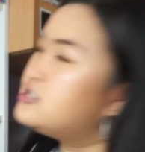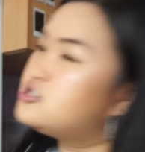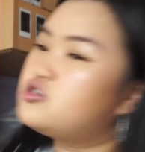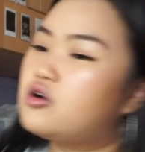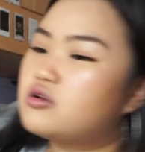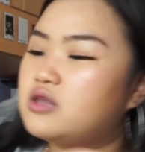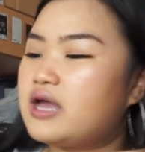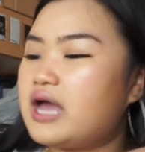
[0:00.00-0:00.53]

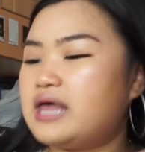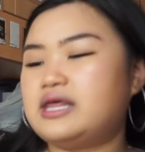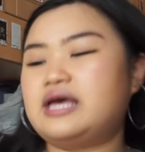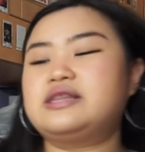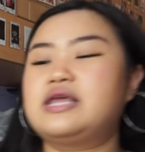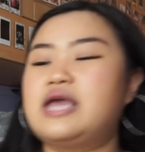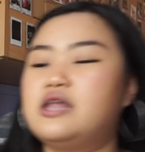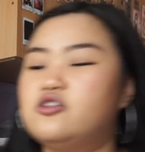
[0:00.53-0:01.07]
stock like
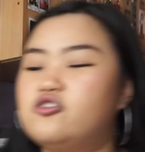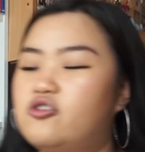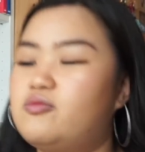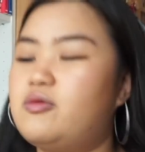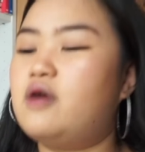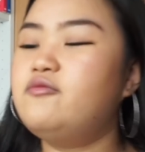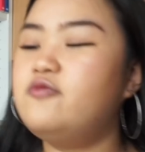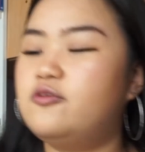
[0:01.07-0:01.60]
at the end of the
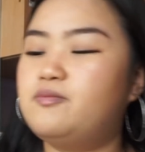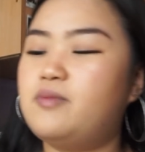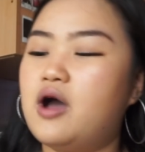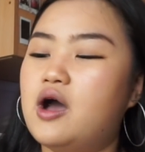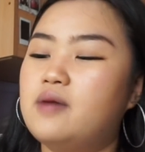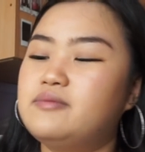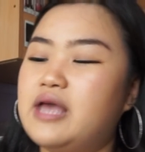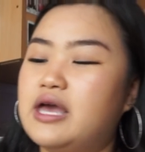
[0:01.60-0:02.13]
month.
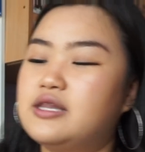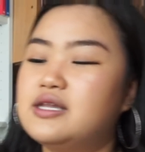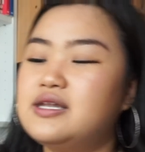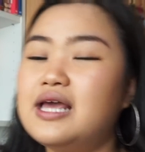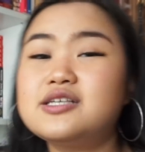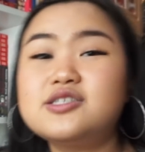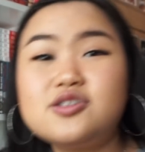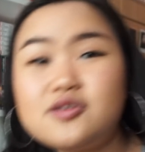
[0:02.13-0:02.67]
But yeah, the
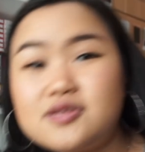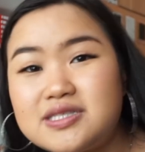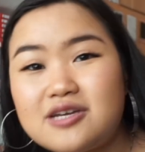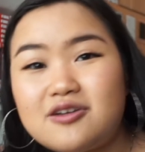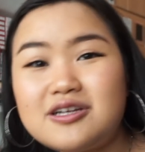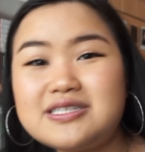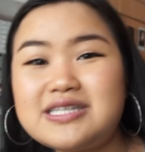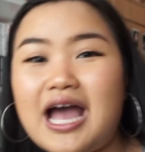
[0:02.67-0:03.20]
next 2
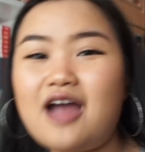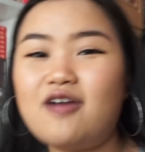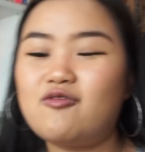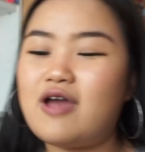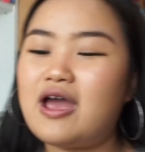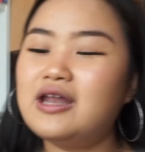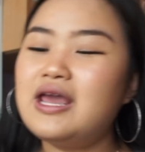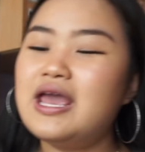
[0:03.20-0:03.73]
series that I
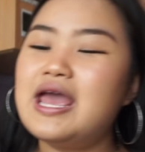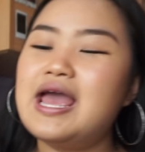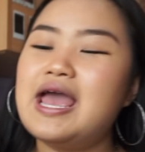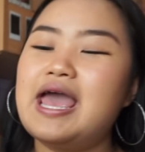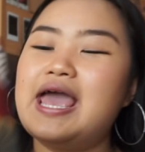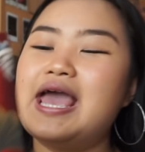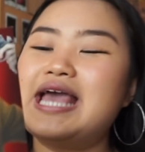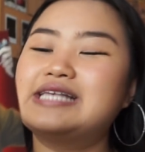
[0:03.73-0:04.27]
read
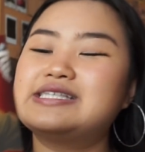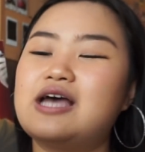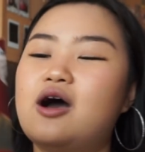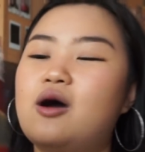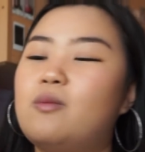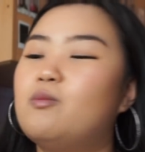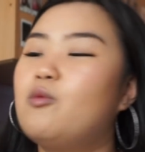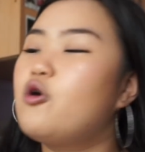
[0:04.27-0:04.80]
is
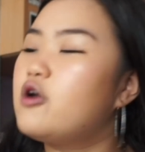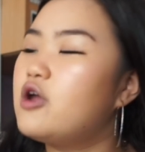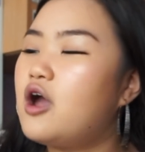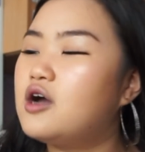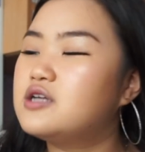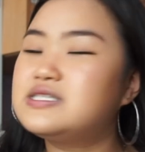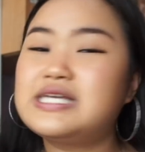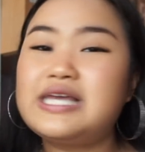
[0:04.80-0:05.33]

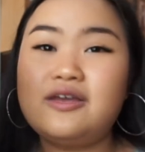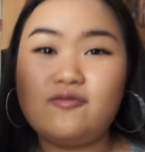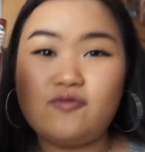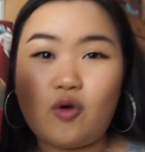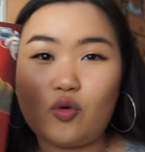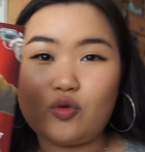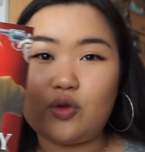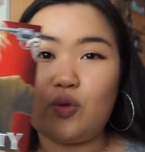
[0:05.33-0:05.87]
Moriarty
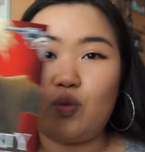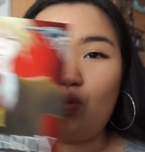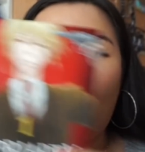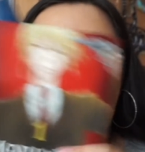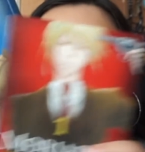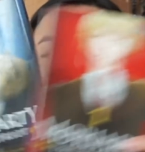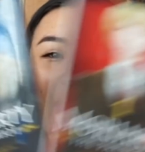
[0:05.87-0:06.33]
Volume 1